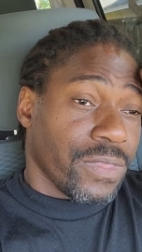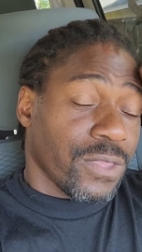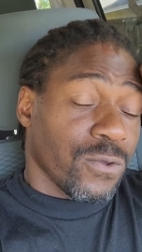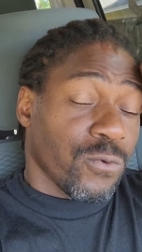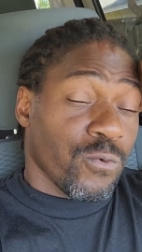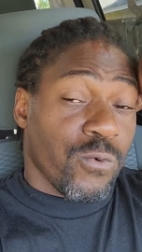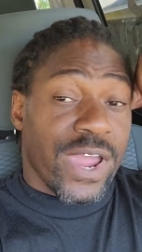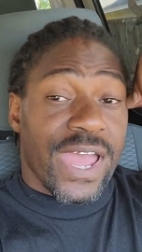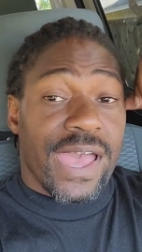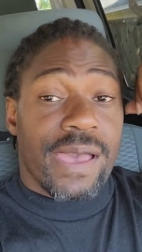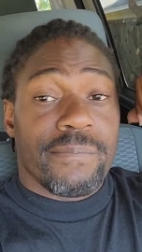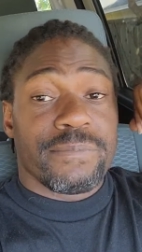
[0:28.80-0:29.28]

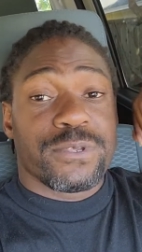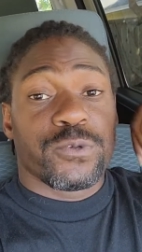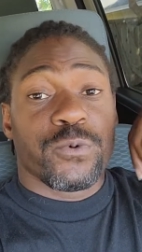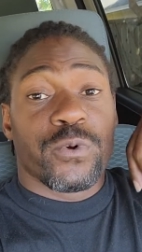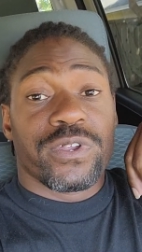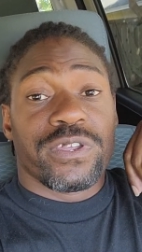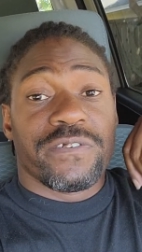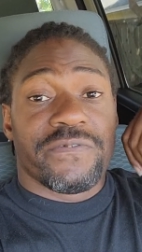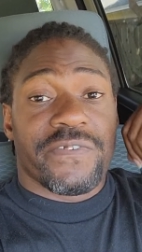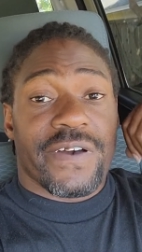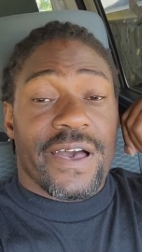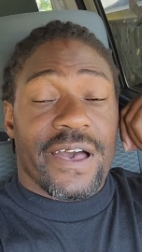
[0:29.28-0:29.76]
Ram
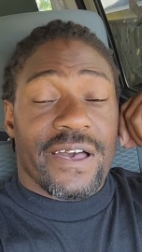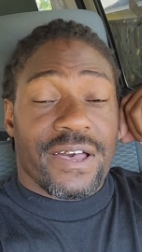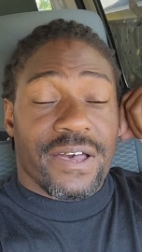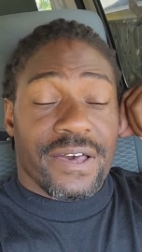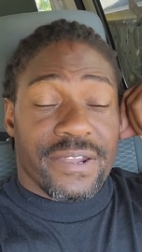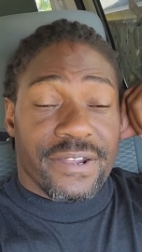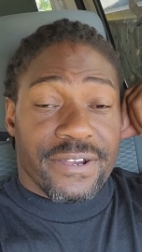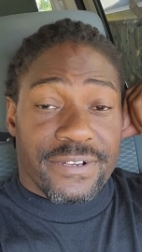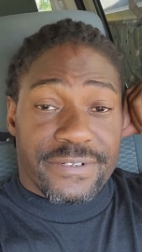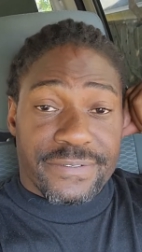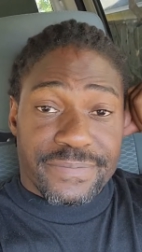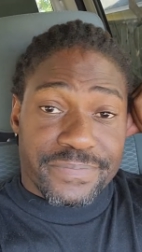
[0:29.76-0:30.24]

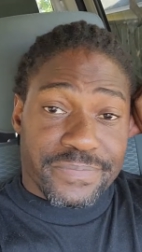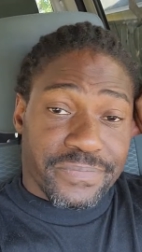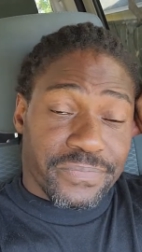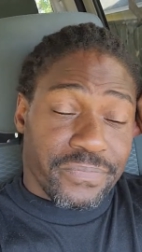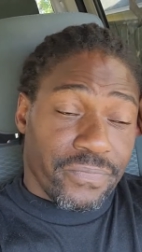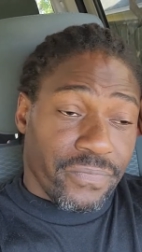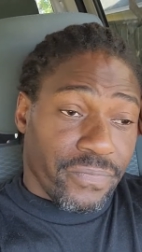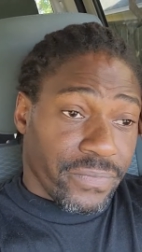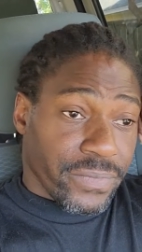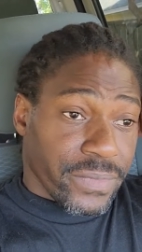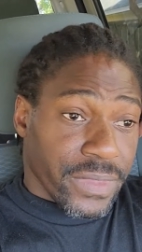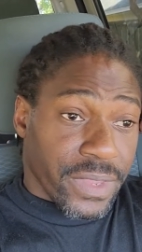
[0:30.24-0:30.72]
2500.
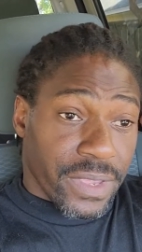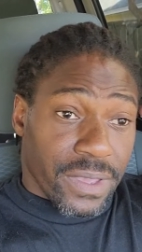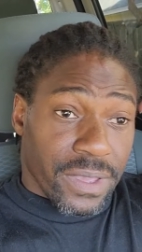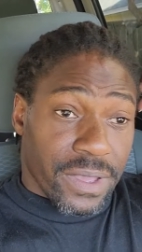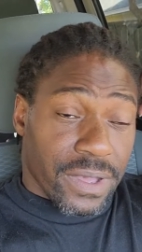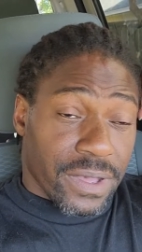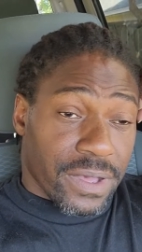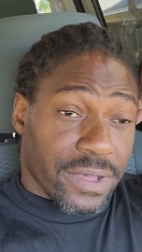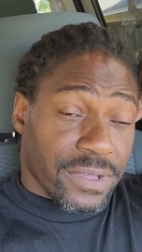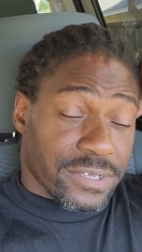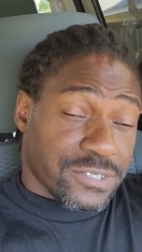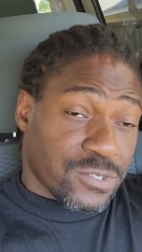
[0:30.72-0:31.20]

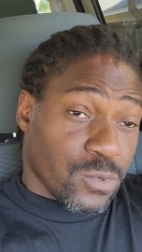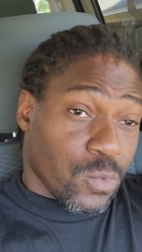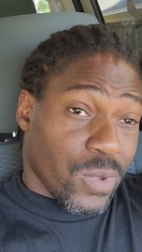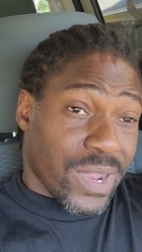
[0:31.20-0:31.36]
So